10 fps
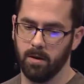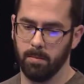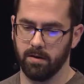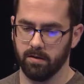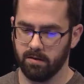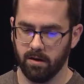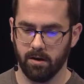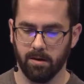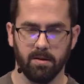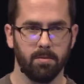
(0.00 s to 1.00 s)
by just
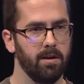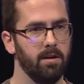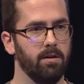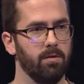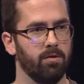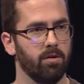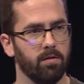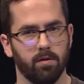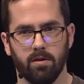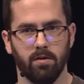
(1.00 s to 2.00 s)
setting up completely new
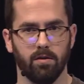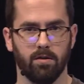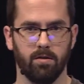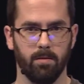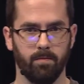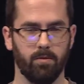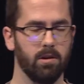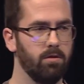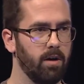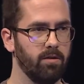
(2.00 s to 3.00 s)
servers and just
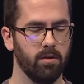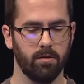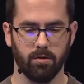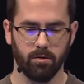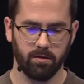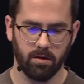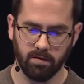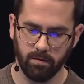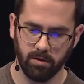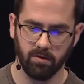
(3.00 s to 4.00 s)
trashing all the old
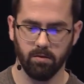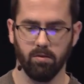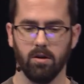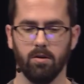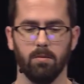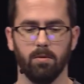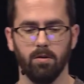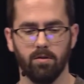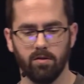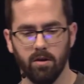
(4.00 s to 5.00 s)
stuff, which is a really good
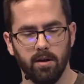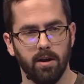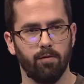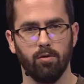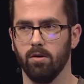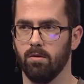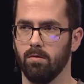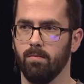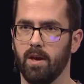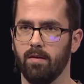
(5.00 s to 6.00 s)
approach if you don't
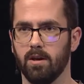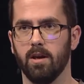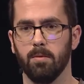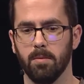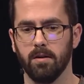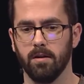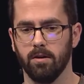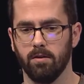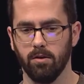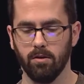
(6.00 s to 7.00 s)
have the capability
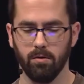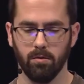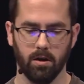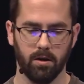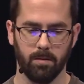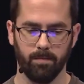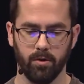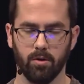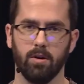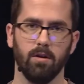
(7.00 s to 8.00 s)
to do
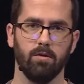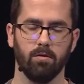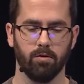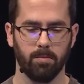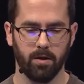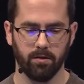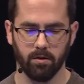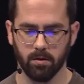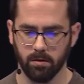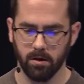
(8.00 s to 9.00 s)
good incident response on
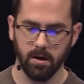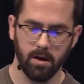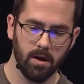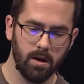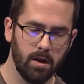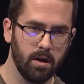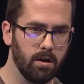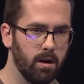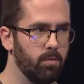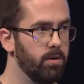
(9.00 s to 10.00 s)
your own.
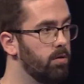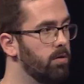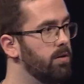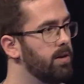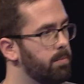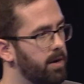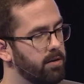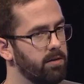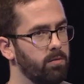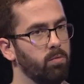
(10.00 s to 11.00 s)
Now, we don't know the
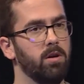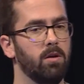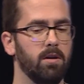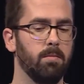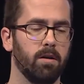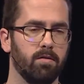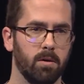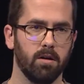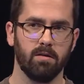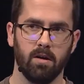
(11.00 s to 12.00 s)
impact. We know the impact from
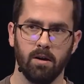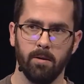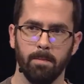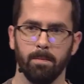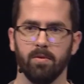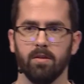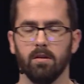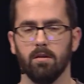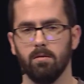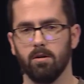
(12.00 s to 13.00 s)
our side
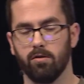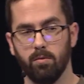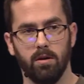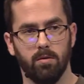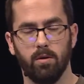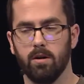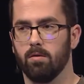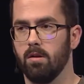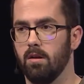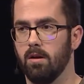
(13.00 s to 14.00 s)
because we
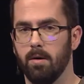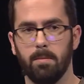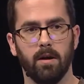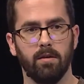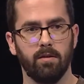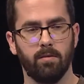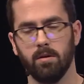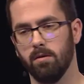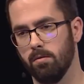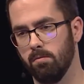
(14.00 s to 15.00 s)
crawl a lot of web pages. We
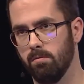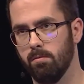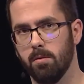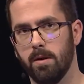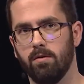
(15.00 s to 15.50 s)
do about